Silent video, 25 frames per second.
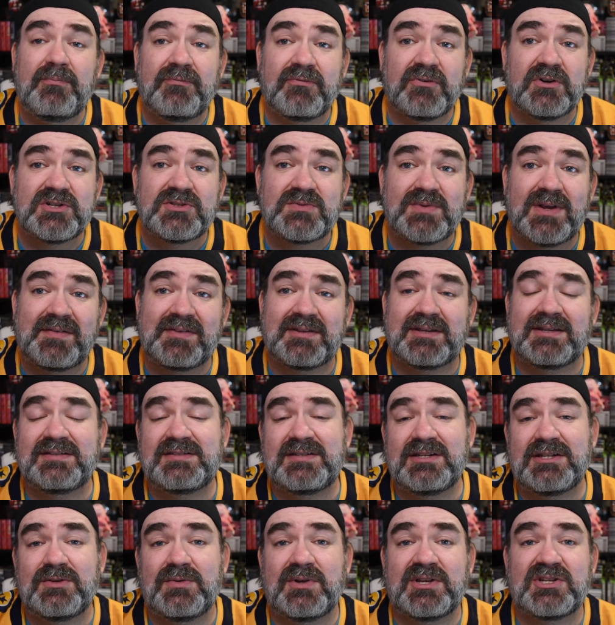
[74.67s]
first, we have the
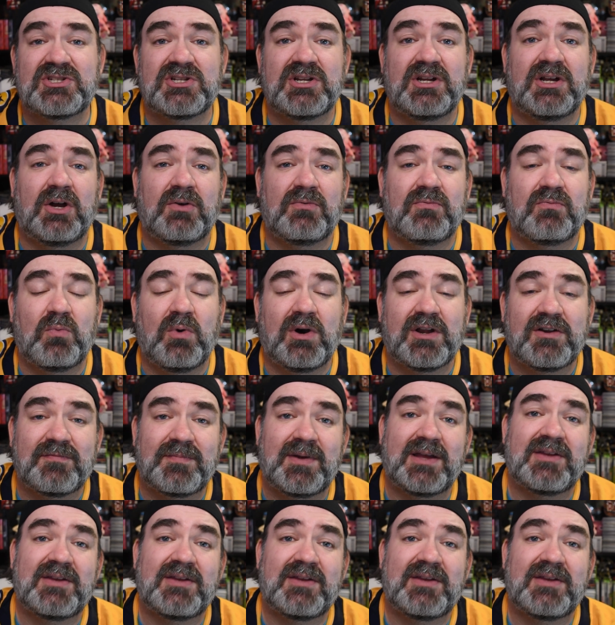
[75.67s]
continuation of one of